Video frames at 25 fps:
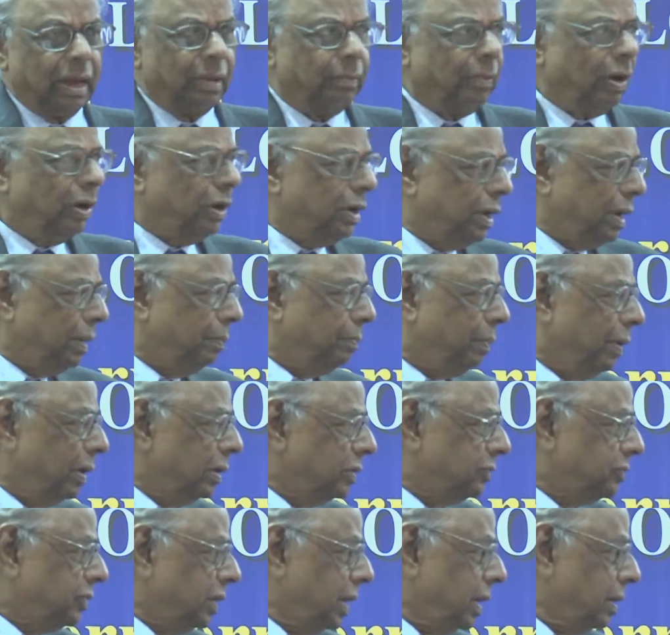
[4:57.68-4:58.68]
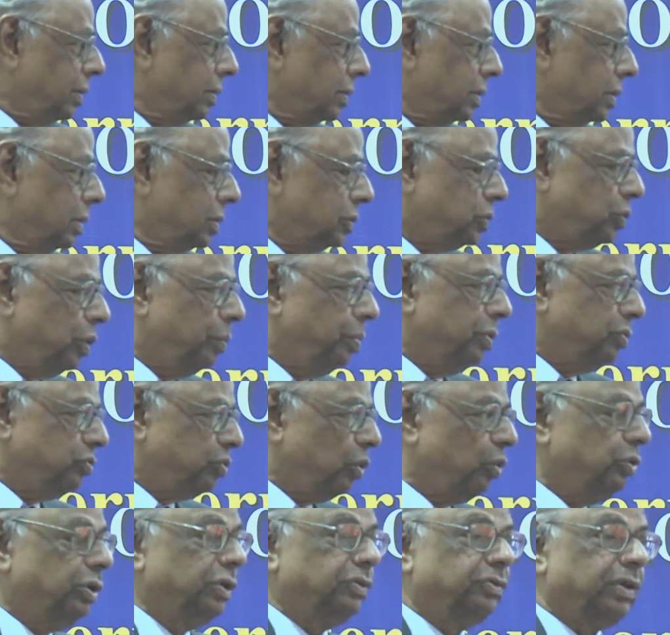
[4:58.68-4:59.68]
Monetary policy should be
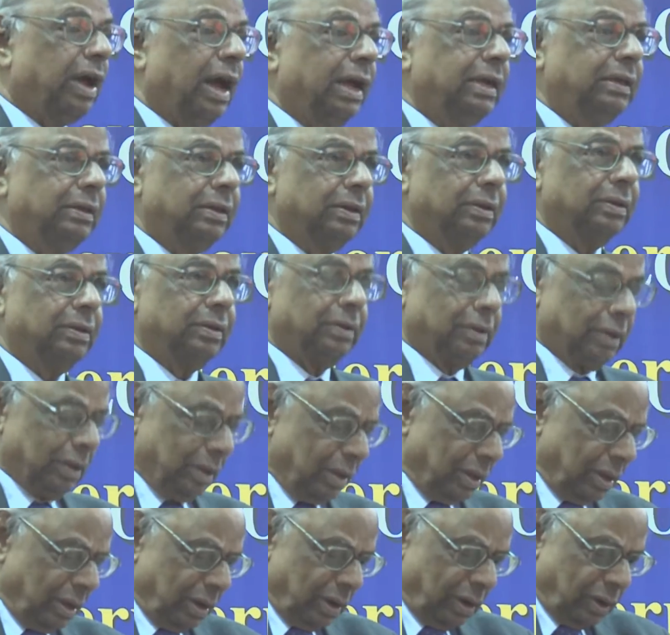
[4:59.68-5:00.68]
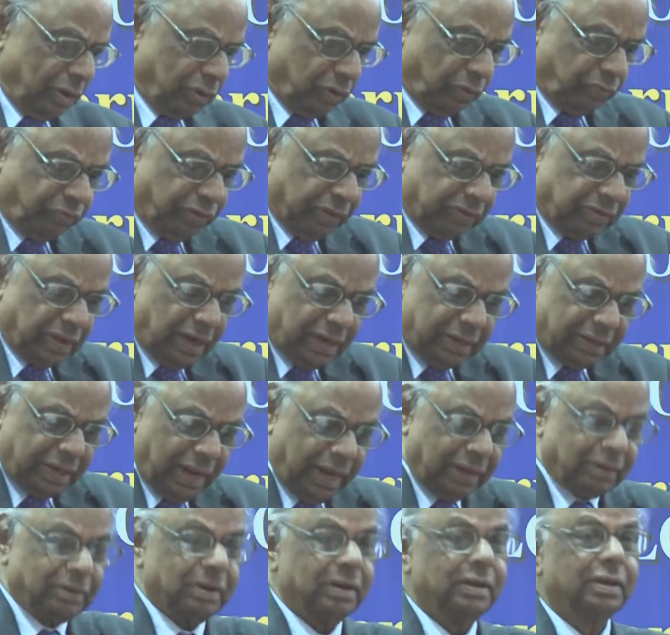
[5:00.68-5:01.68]
so designed to
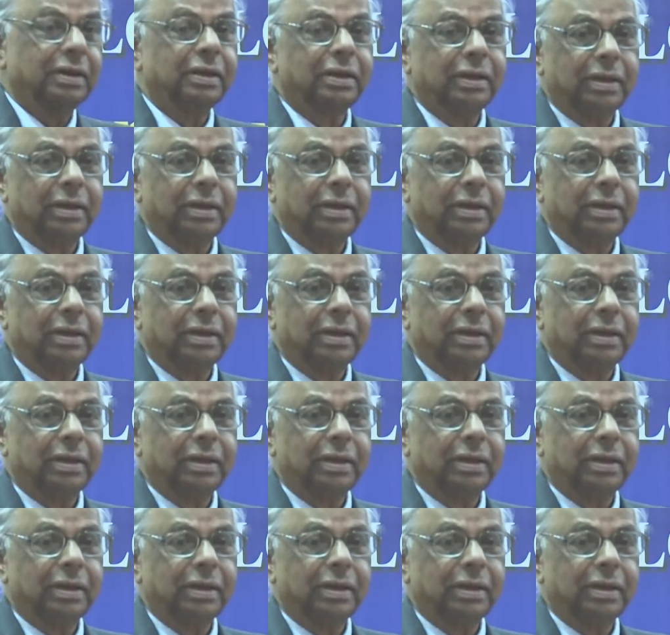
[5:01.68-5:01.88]
facilitate